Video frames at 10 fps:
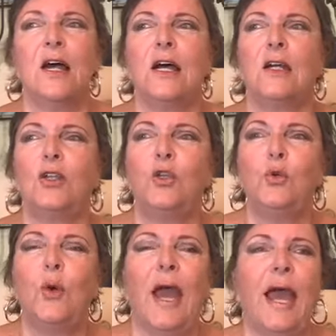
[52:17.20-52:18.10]
You
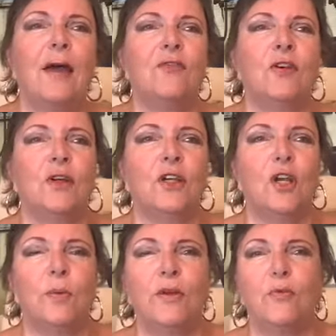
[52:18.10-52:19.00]
have a
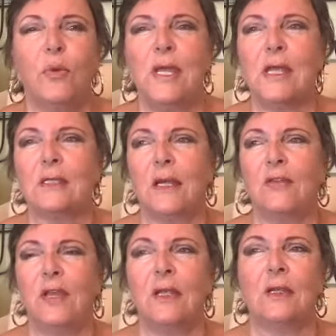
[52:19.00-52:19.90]
couple of weeks, I
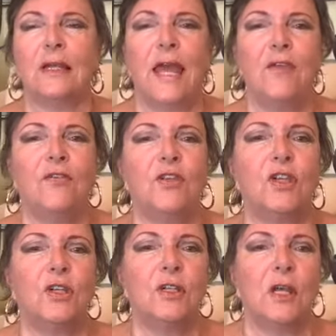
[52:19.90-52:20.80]
think, left.
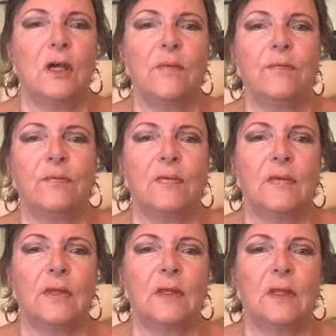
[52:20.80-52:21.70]

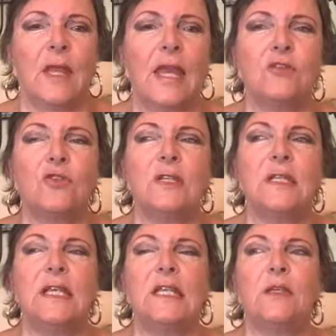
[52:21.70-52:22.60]
Entries
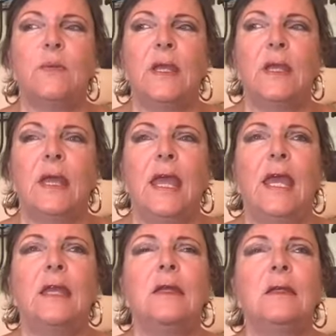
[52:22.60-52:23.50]
need to be
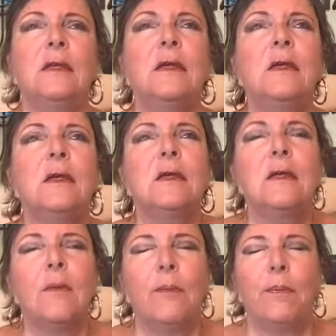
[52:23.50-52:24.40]
in
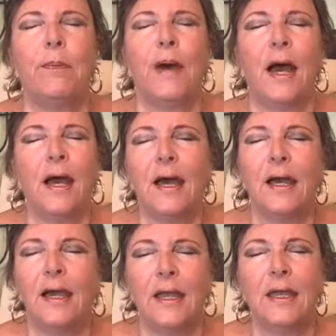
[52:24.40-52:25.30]

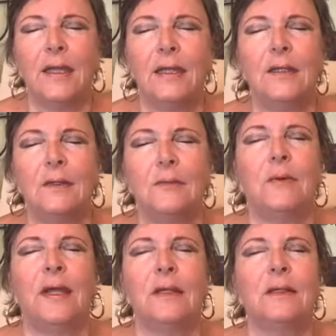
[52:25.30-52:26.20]
by
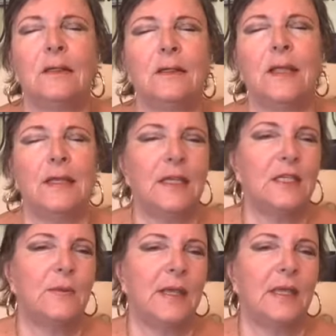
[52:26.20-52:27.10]
when? They need to
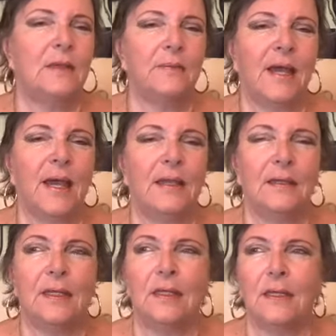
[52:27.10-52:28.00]
be in by
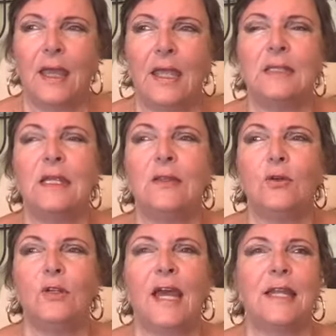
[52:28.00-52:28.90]
the 18th or
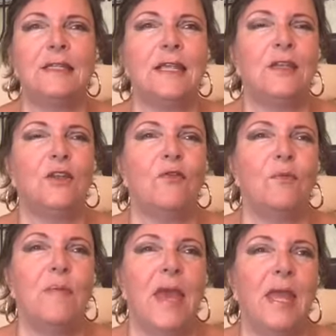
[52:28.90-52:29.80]
19th of
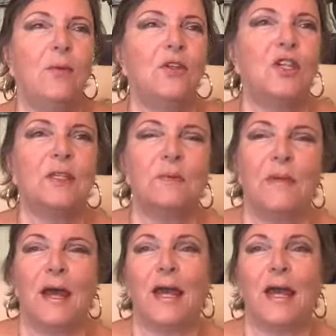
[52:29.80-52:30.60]
May, which is my